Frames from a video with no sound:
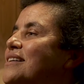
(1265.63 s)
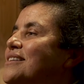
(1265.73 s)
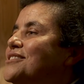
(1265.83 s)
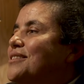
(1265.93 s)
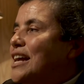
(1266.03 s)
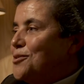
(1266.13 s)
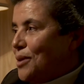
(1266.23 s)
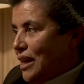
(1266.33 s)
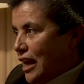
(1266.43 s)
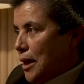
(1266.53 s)
So that's
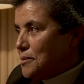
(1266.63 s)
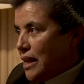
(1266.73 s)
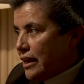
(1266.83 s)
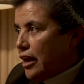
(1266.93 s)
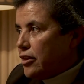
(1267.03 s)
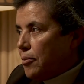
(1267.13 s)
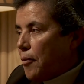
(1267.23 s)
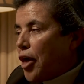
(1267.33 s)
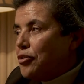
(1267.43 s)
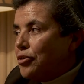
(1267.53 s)
when it comes like at the
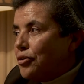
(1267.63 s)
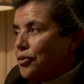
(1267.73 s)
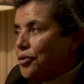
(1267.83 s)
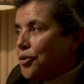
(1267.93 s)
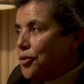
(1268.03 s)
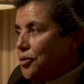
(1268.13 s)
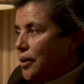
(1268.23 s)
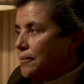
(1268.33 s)
motherhood